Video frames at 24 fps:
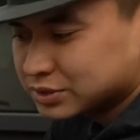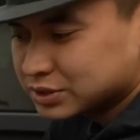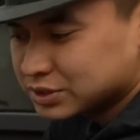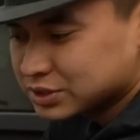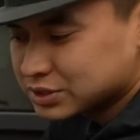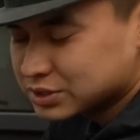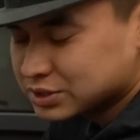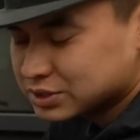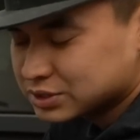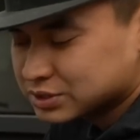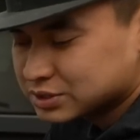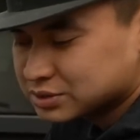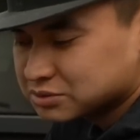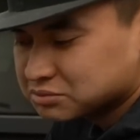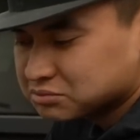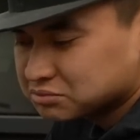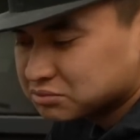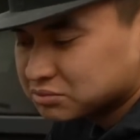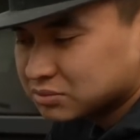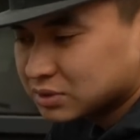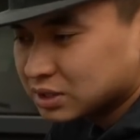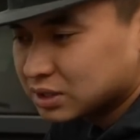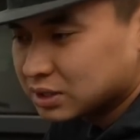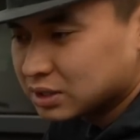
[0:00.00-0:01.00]
just
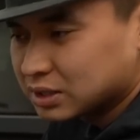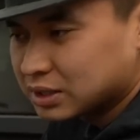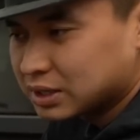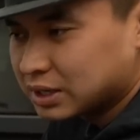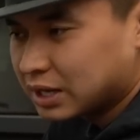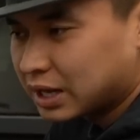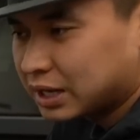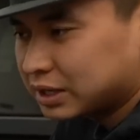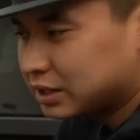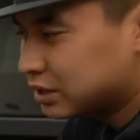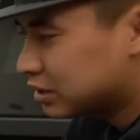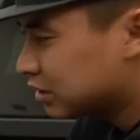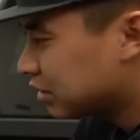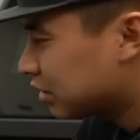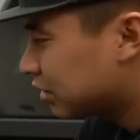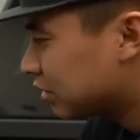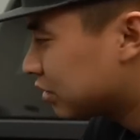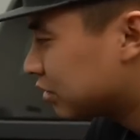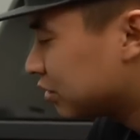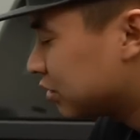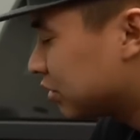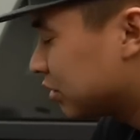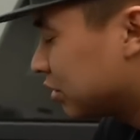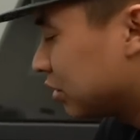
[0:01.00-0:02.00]
hanging
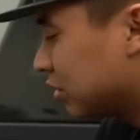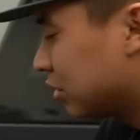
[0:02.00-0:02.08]
there